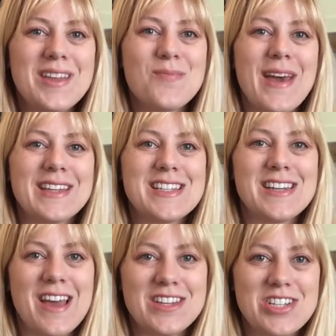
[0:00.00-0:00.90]
welcome back to
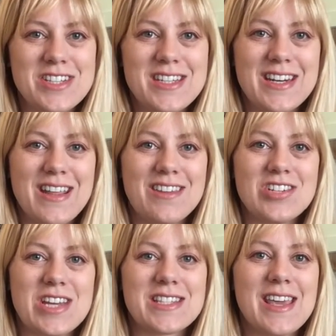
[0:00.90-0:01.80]
Not Just Another
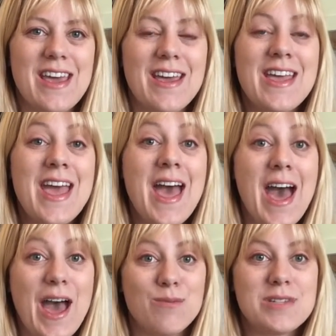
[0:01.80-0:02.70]
Jessica.
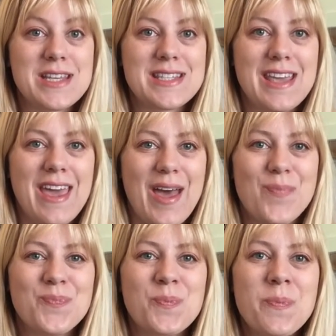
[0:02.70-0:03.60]
I'm Jessica.
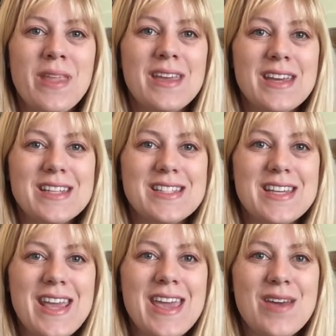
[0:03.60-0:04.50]

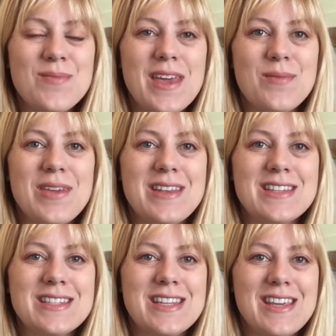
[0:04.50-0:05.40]
Today I'm
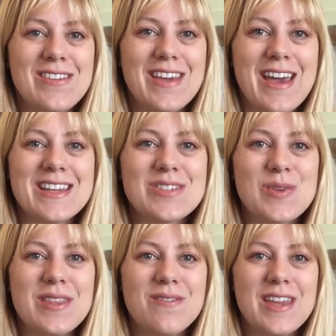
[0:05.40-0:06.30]
coming to you guys
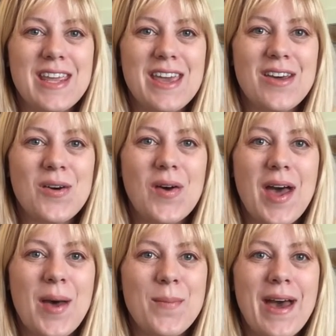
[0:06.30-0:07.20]
with a video
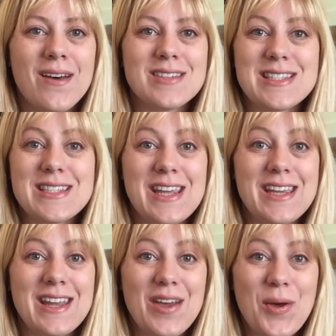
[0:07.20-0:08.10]
about
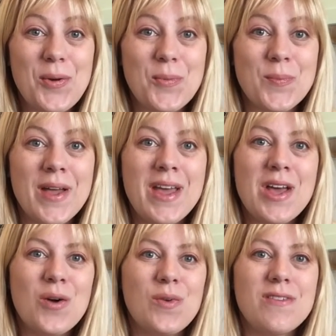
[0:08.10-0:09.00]
staying at home.
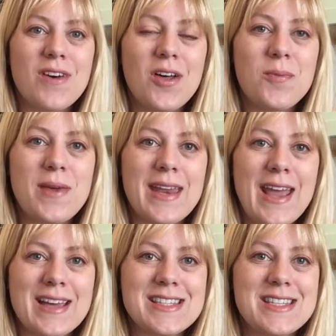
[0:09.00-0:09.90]
We've all been
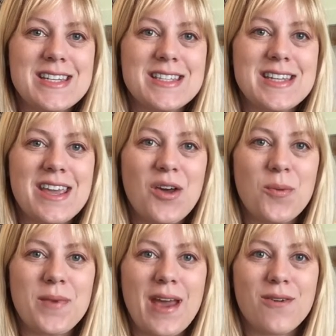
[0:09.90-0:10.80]
asked to stay
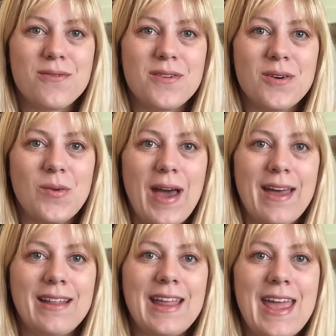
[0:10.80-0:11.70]
home now for a
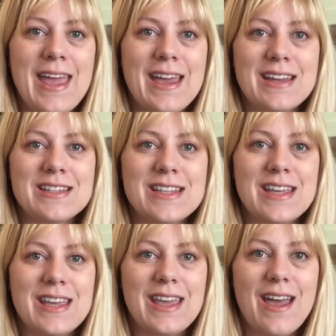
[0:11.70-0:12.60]
while, and
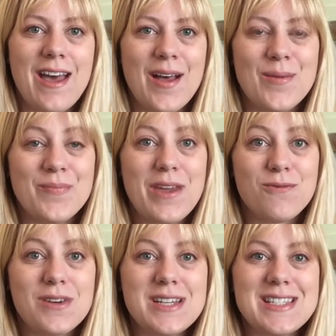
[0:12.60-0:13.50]

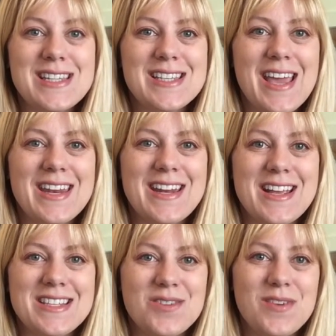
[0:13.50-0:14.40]
at first it's kind of
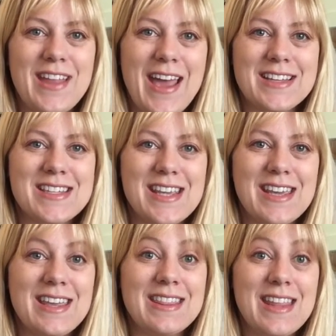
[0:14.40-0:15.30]
nice and
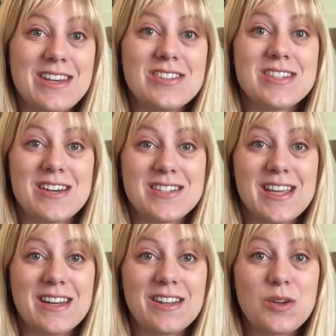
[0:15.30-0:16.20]
relaxing, and then you start to
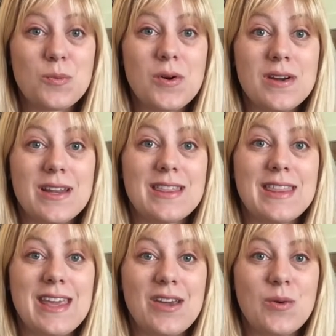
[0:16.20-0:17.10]
get a little bored and
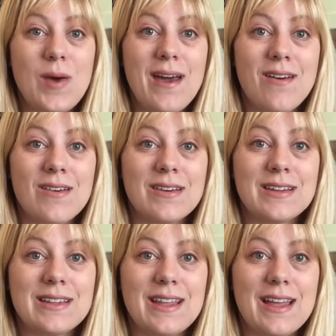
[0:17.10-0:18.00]
think, wow,
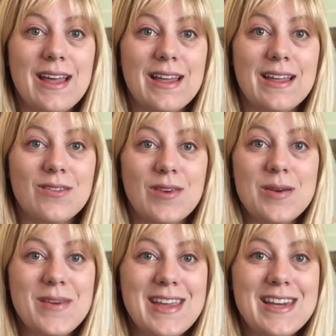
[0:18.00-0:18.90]
what
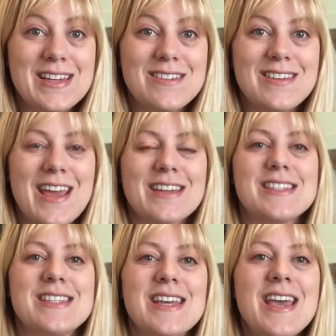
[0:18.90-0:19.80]
am I going to do
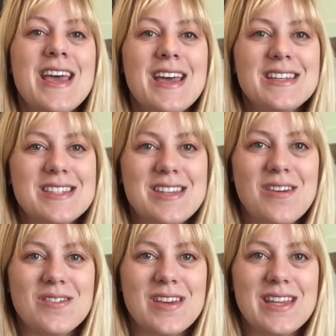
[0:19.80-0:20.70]
next?
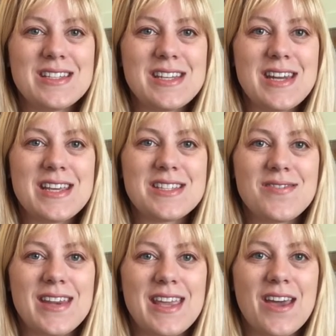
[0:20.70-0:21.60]
So in today's
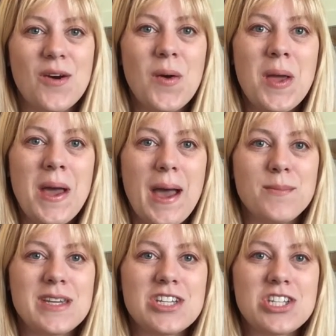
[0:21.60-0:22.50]
video, I'm
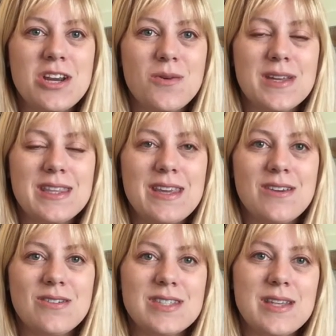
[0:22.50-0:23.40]
going to share with
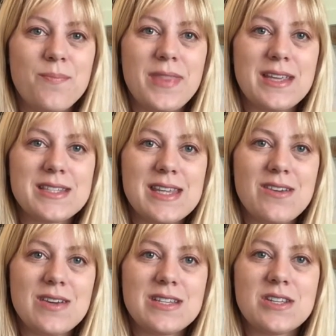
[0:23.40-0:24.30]
you some things that you
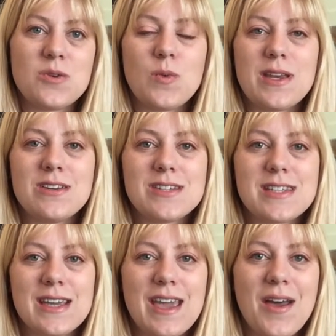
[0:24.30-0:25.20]
can do when you're
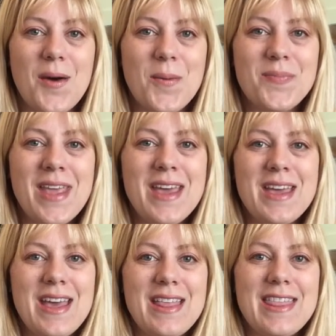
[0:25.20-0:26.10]
stuck at home
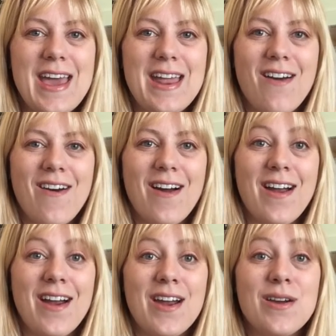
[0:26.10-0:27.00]
that
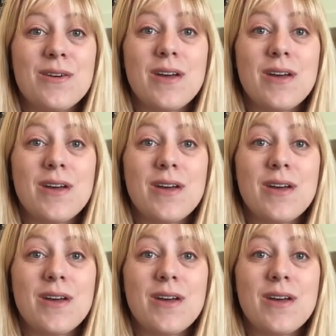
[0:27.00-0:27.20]
are